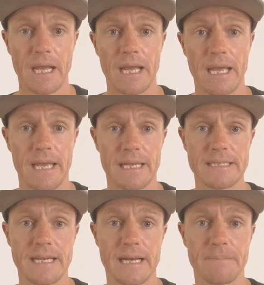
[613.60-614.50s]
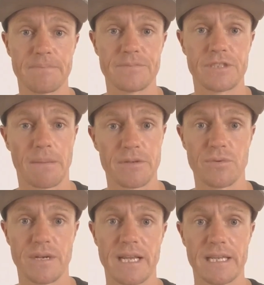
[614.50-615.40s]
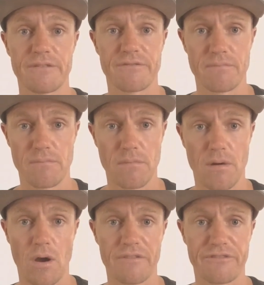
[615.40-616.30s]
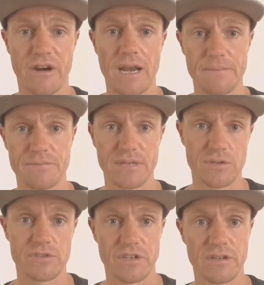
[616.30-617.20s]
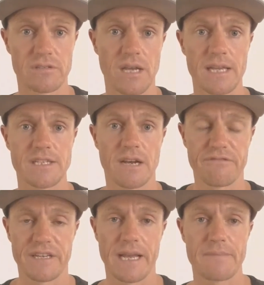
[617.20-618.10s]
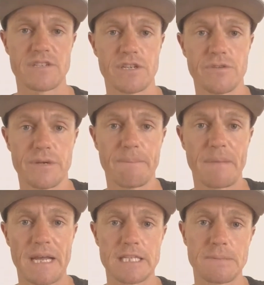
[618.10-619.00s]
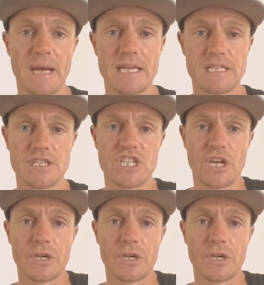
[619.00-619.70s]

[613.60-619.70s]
and jump into a negative mind frame because your HRV app said you're in a bad space. So